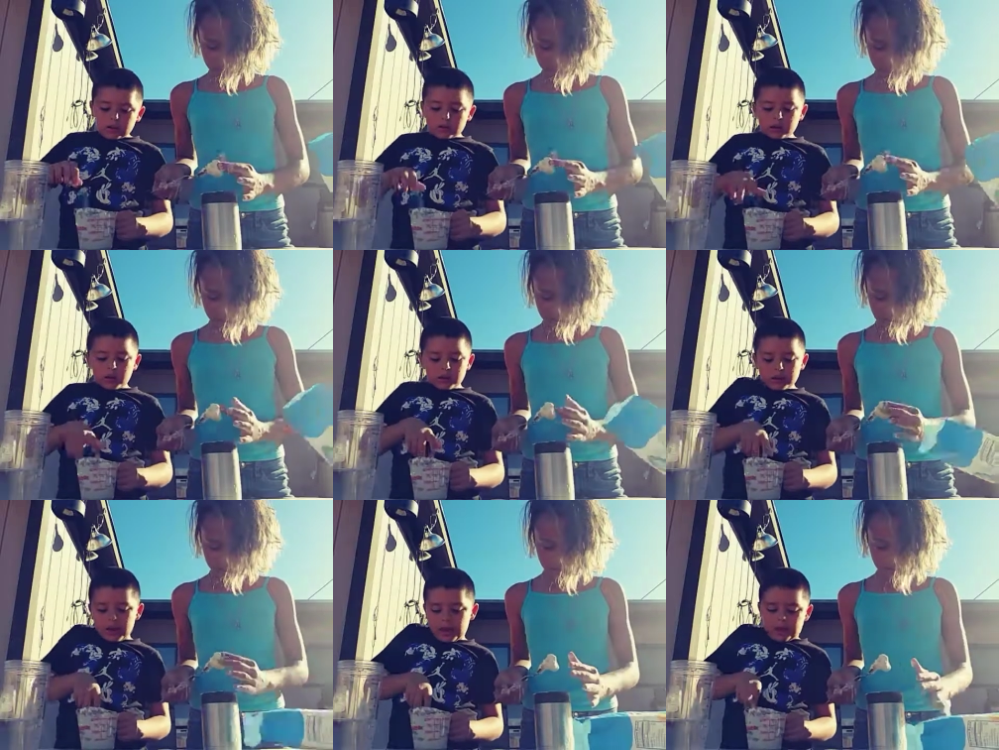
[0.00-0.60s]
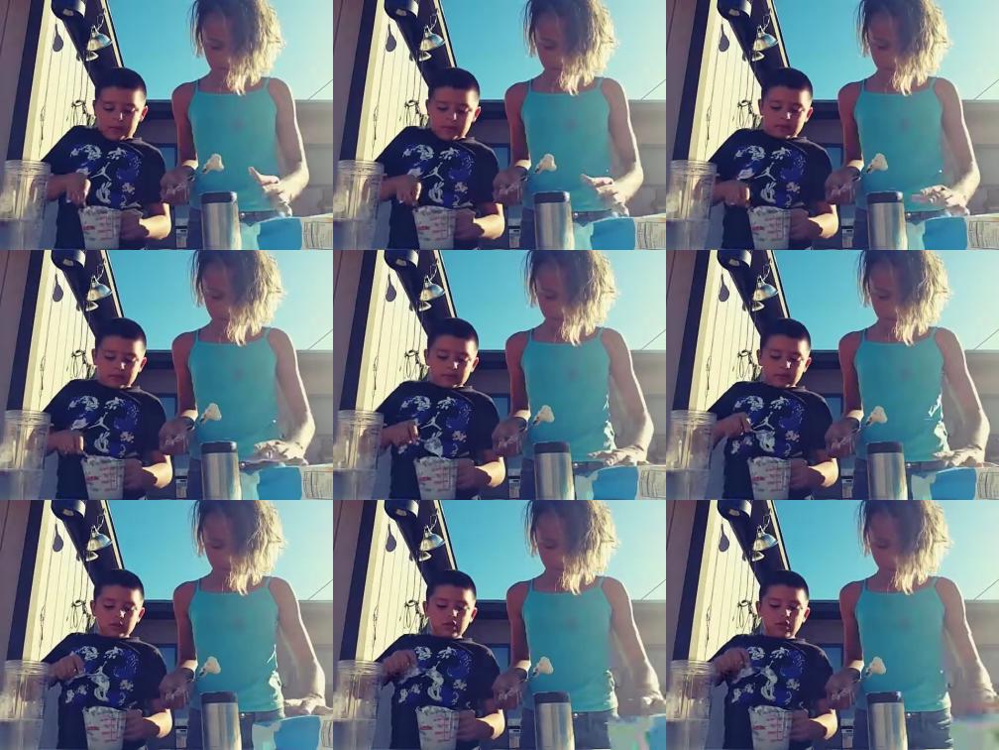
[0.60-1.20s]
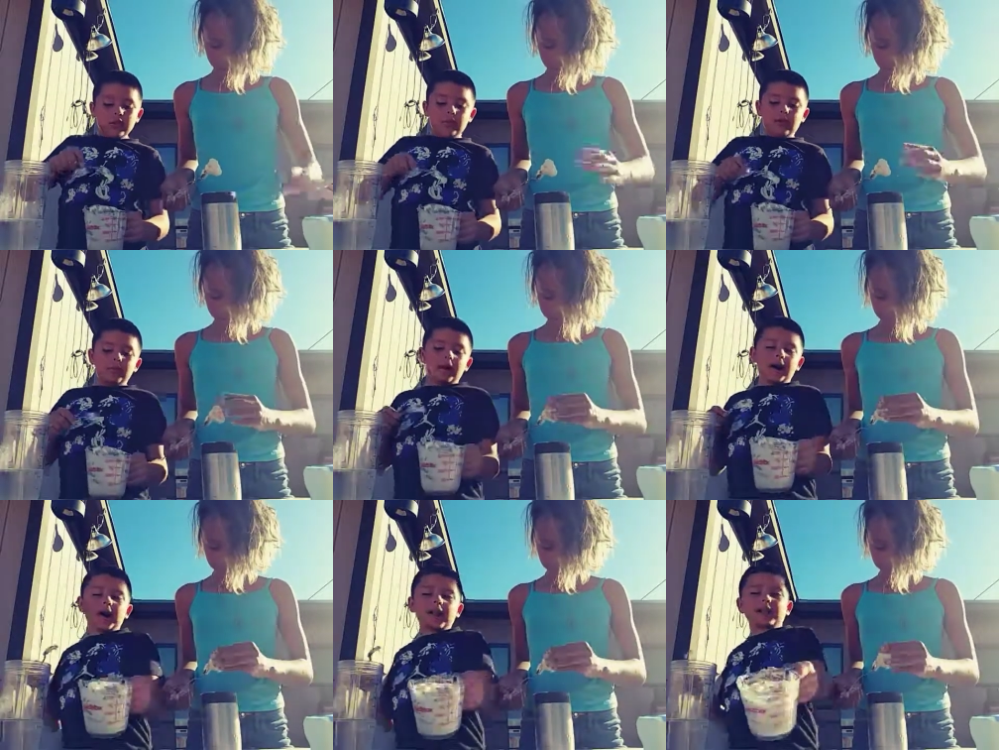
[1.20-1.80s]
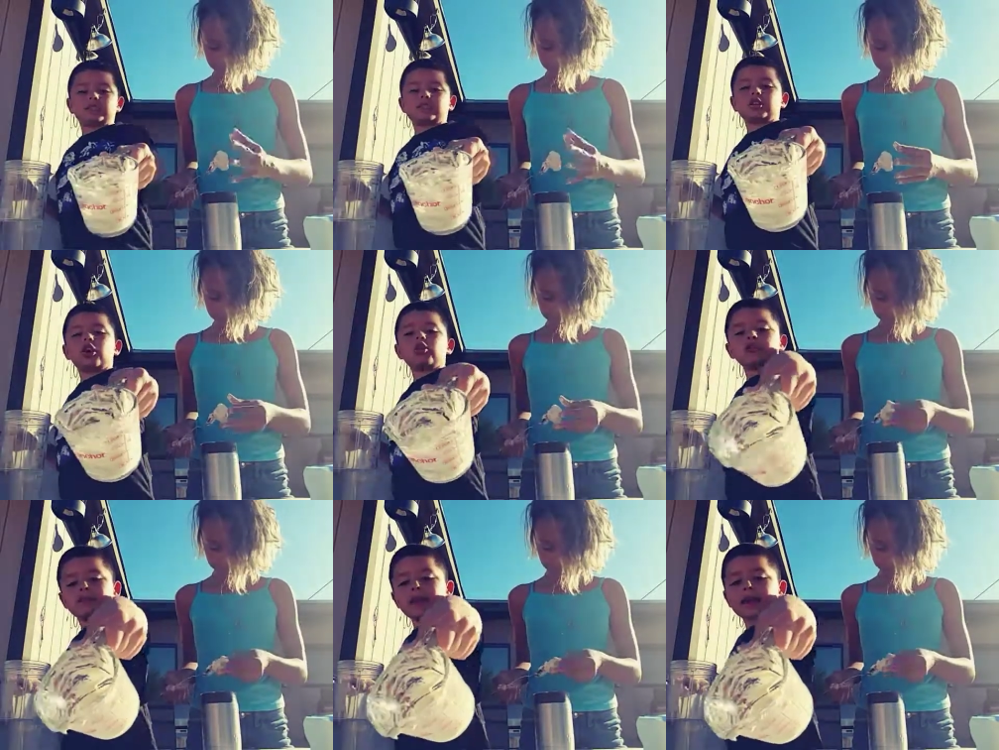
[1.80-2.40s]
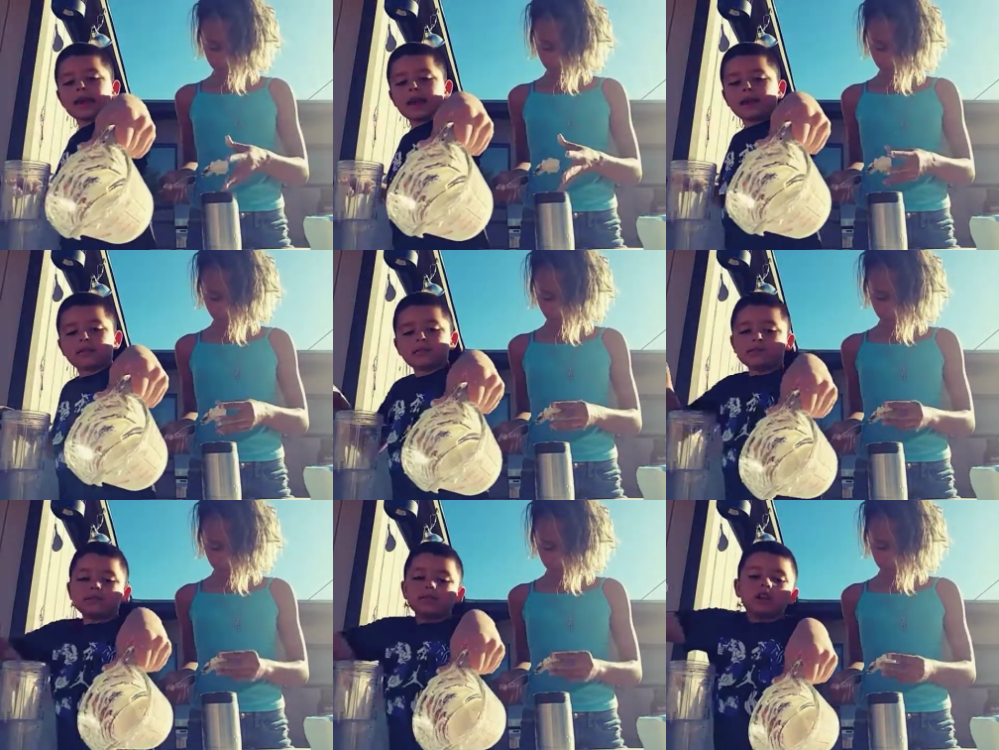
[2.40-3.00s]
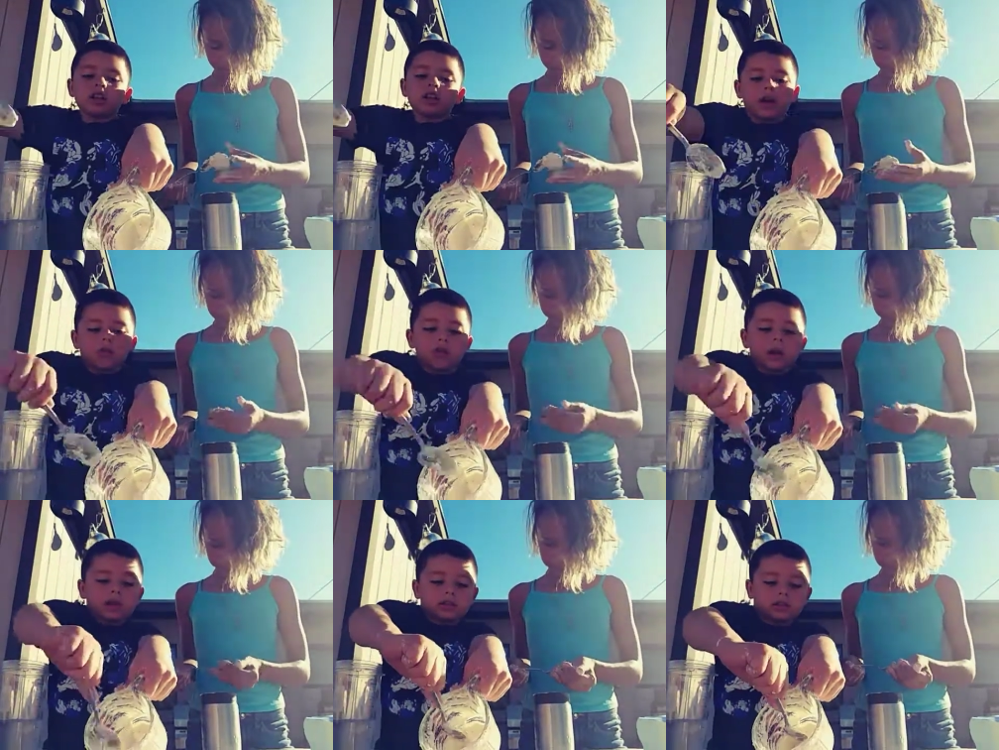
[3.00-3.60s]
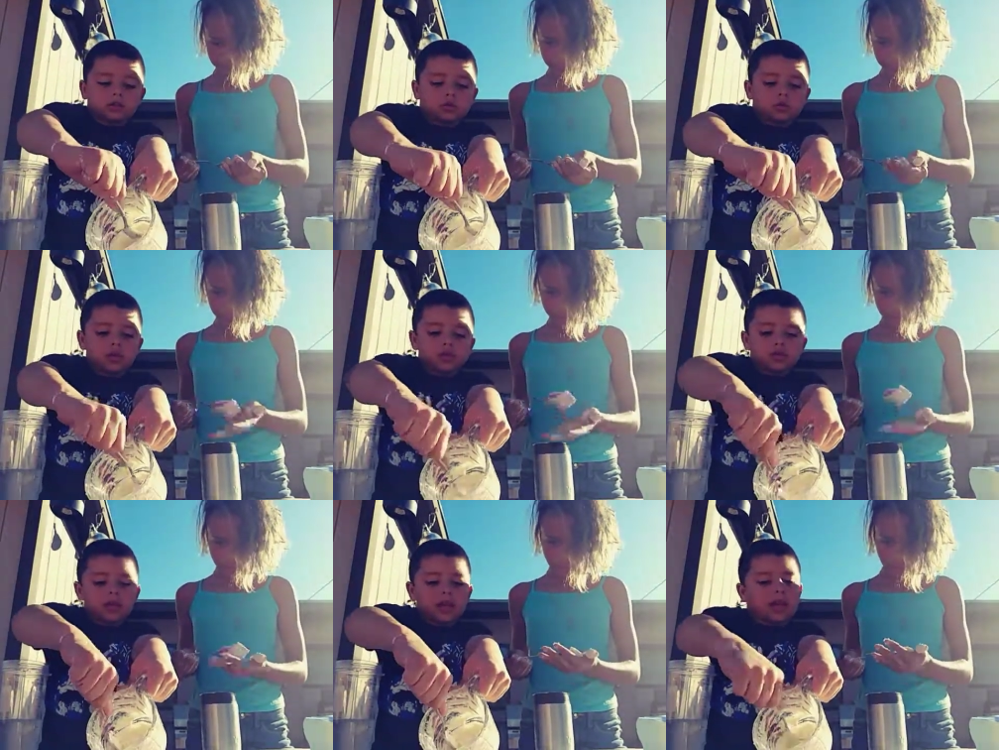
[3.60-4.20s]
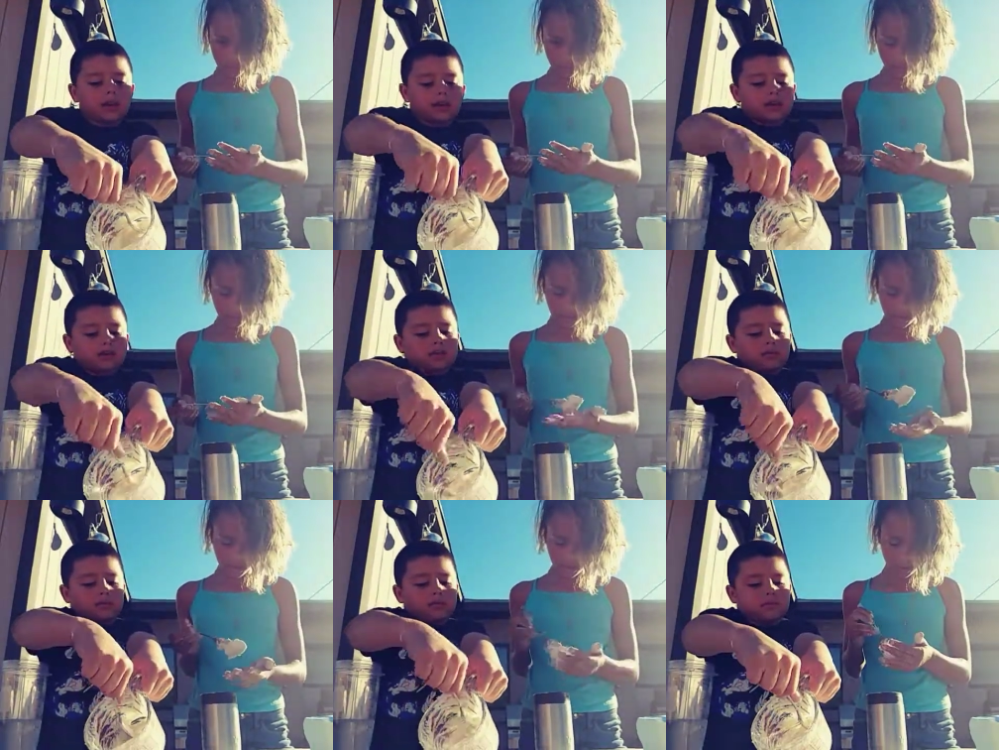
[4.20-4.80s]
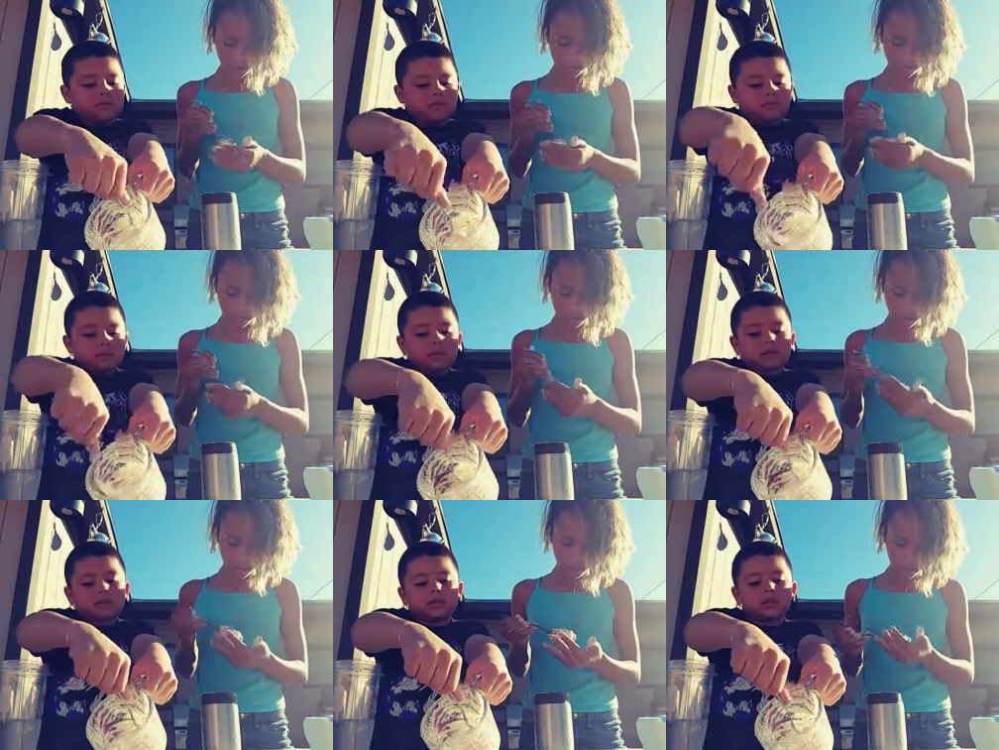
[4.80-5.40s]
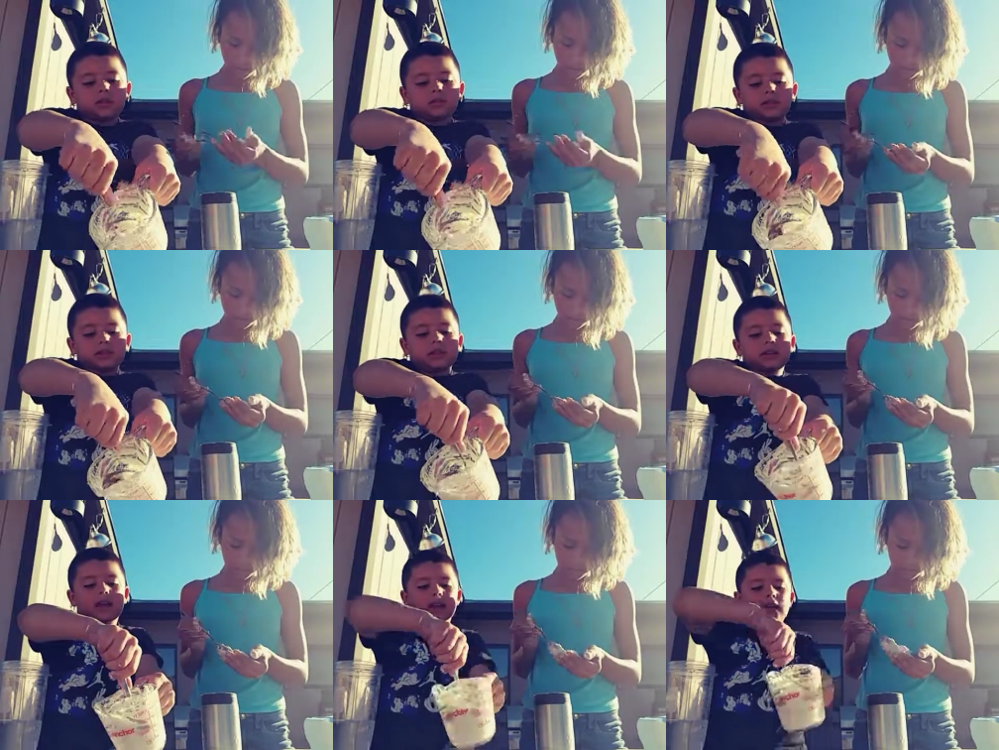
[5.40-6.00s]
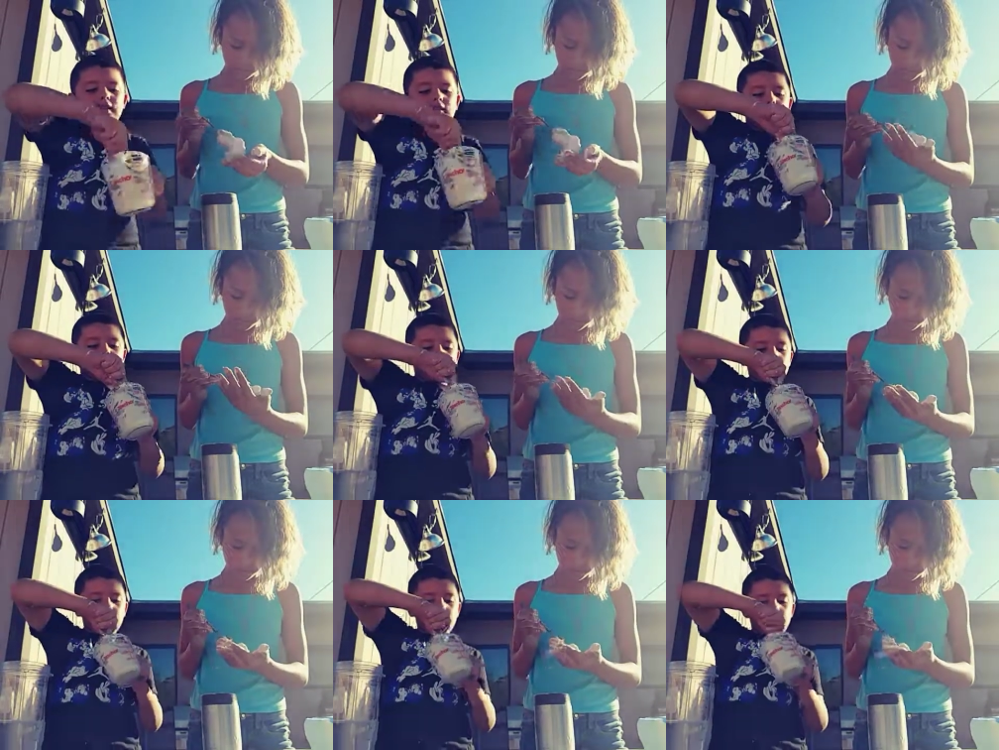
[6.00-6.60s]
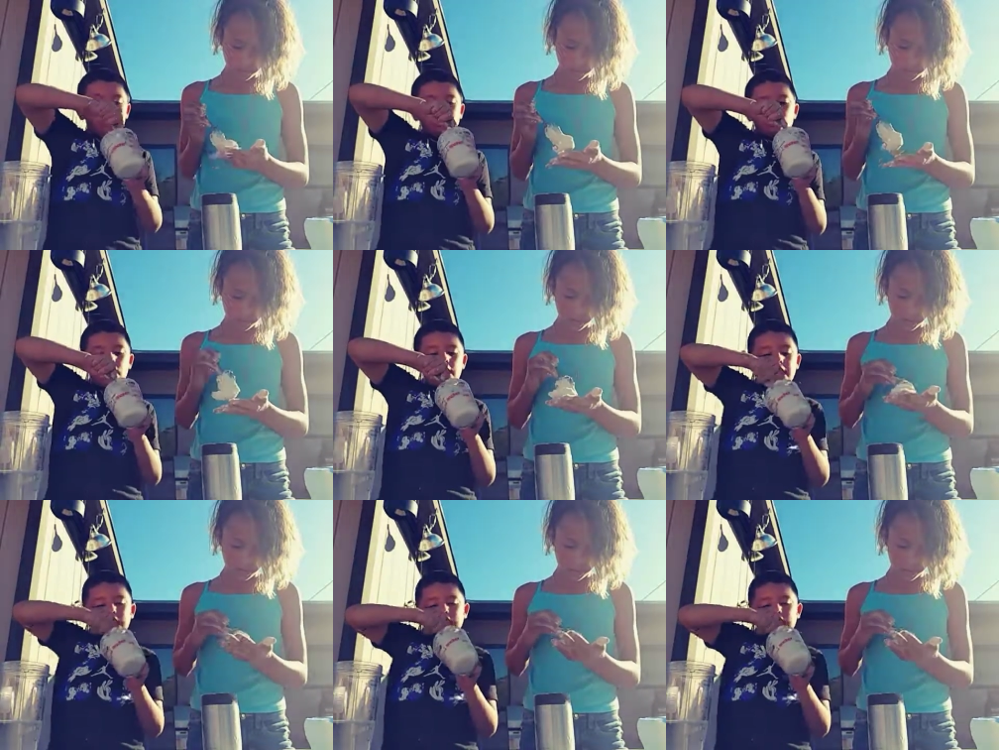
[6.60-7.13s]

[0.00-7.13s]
Look it, look it. Mine is so sticky. Look it when I twist it, it's so sticky. I don't know if it was